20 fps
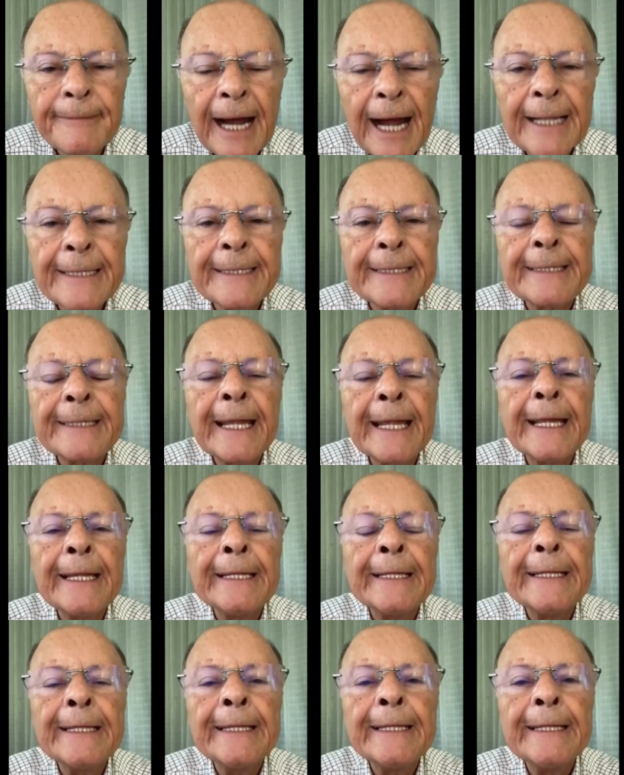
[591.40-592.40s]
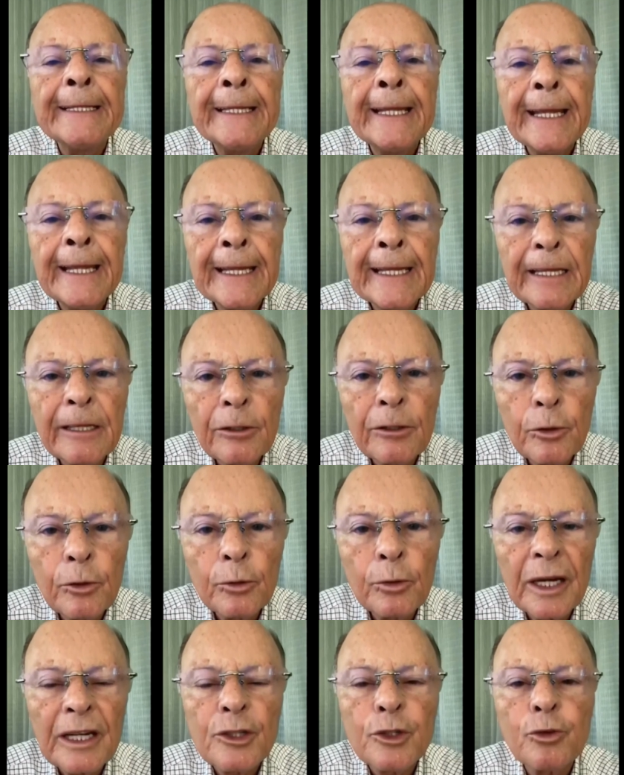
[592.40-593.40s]
And Abraham
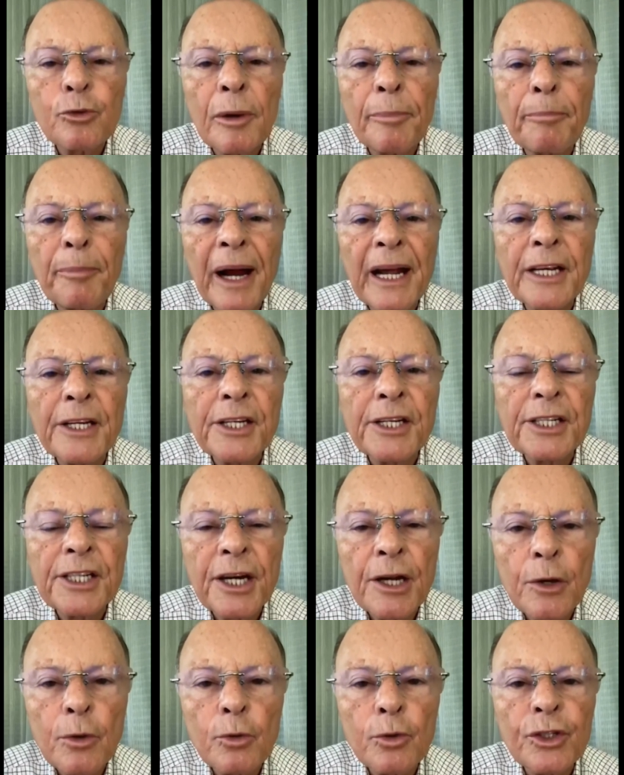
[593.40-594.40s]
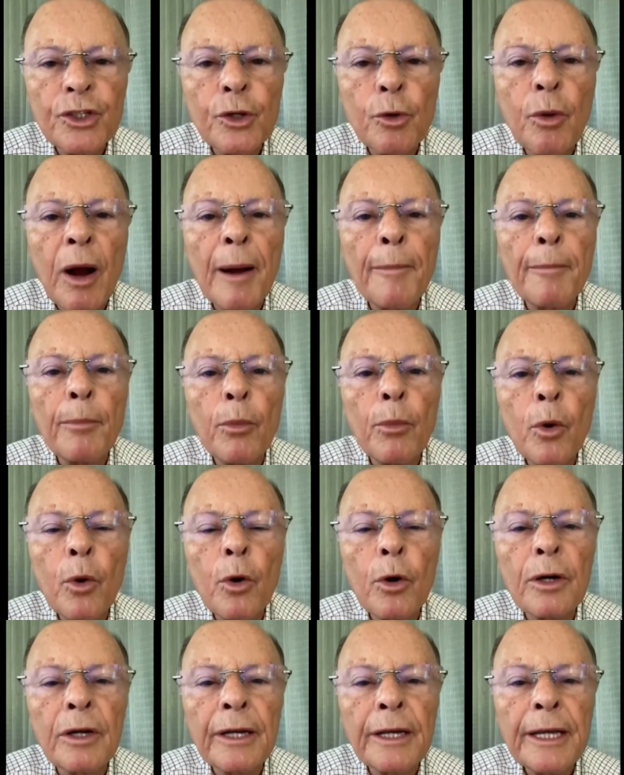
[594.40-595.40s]

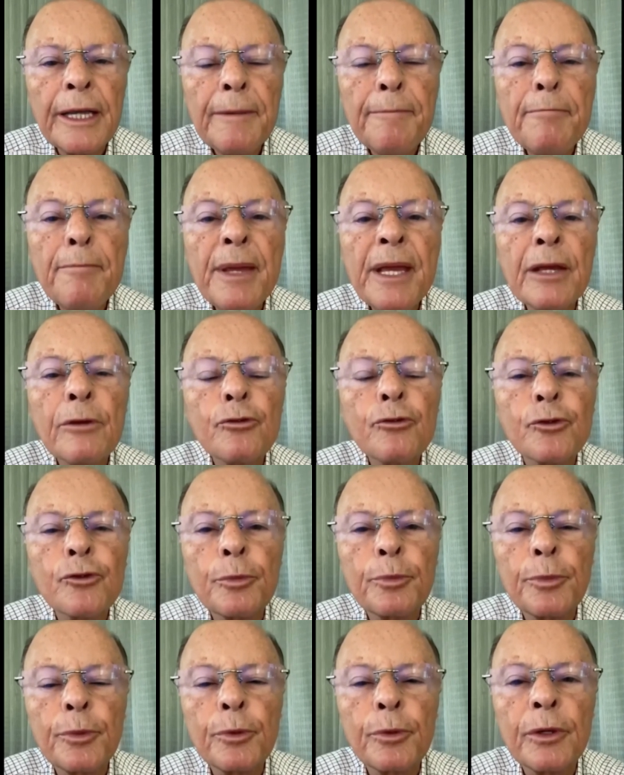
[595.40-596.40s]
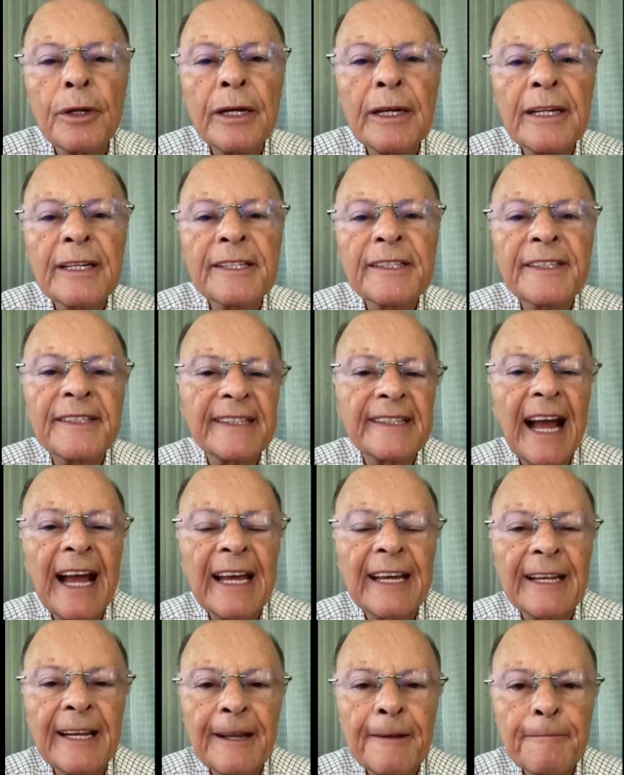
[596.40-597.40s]
met his obedience
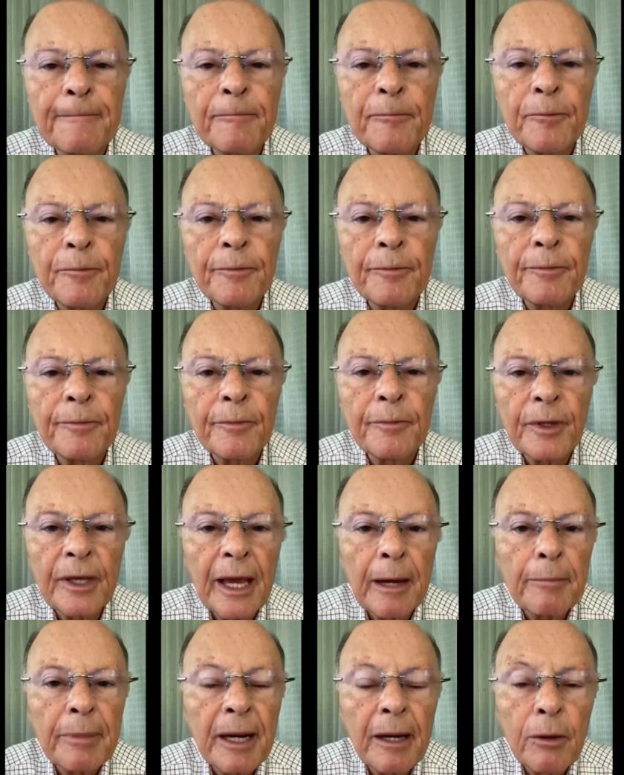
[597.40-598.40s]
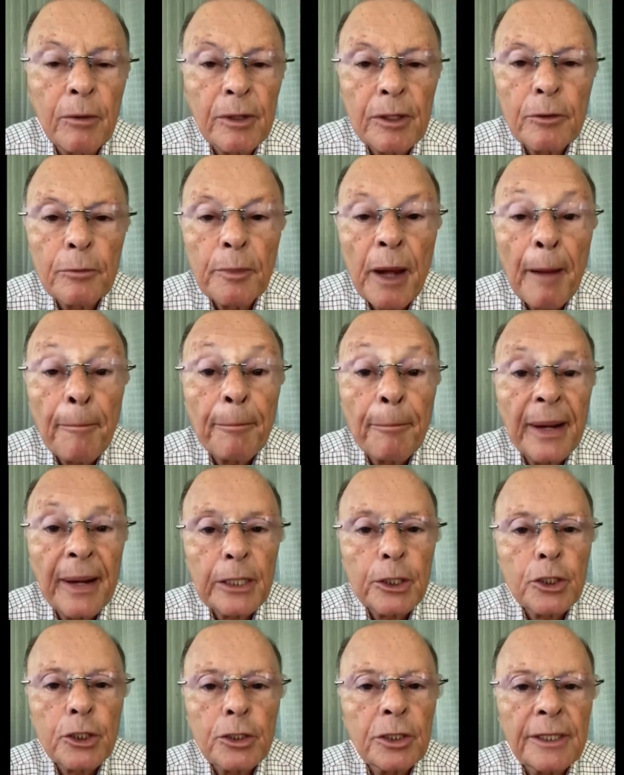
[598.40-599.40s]
and You know,
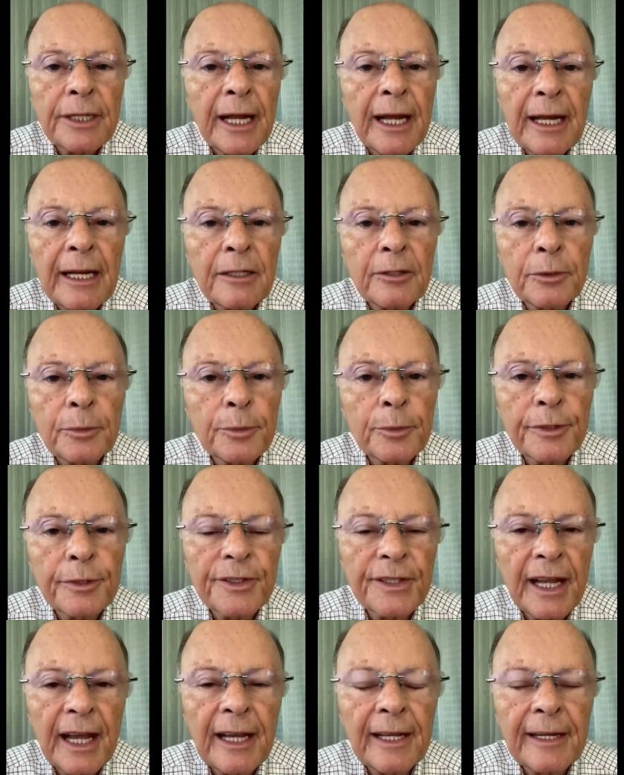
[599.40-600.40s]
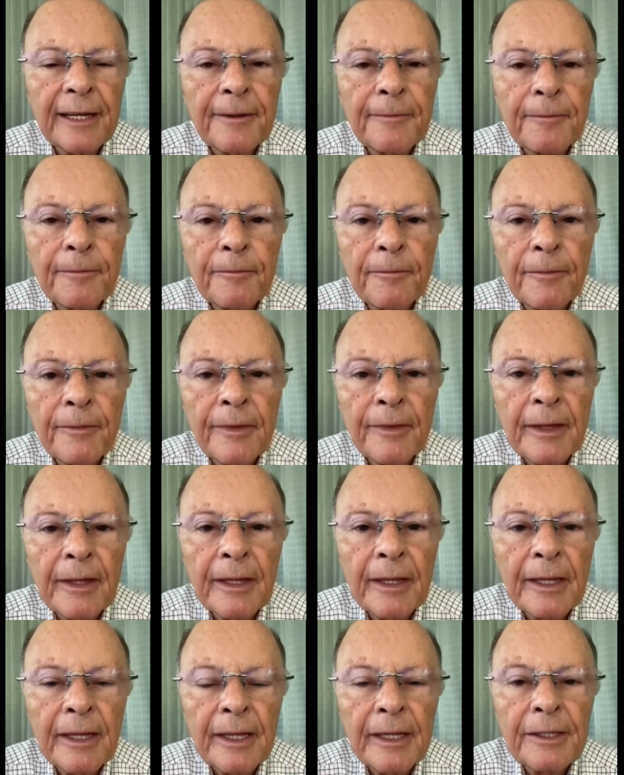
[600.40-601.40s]
because Abraham was in love with
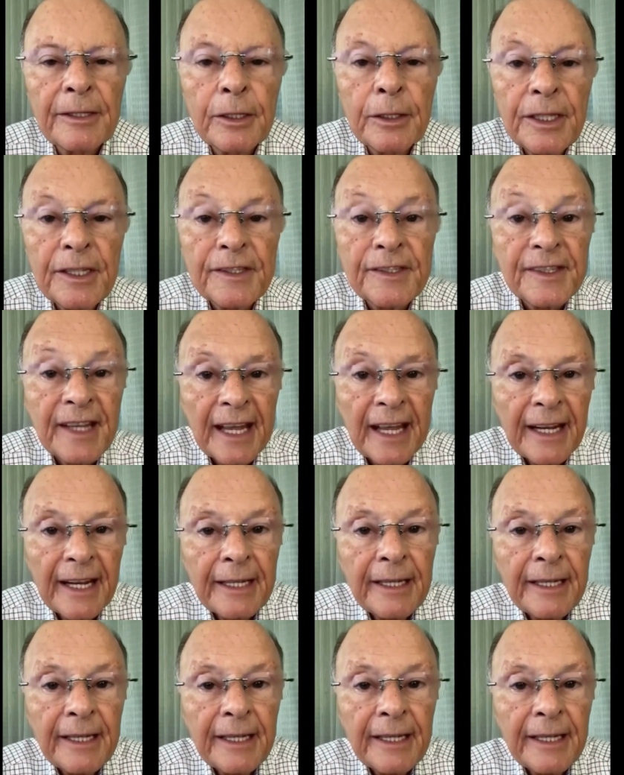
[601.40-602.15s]
Sarah, and whatever